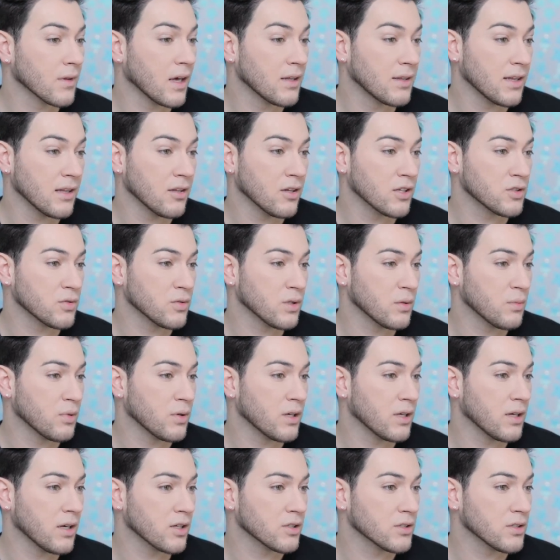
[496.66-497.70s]
I think it looks really
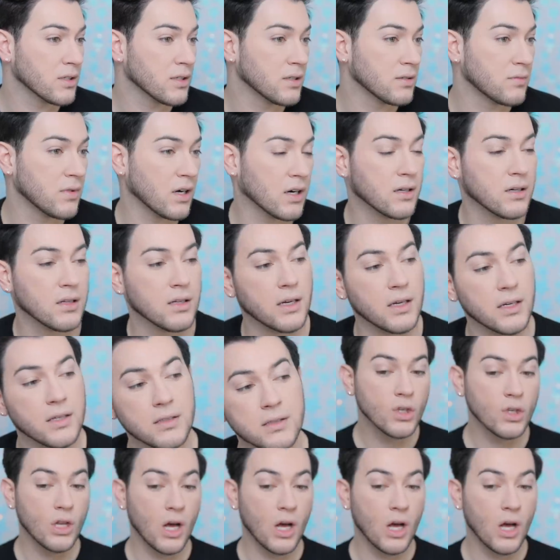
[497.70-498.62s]
pretty, actually. I'm not gonna lie.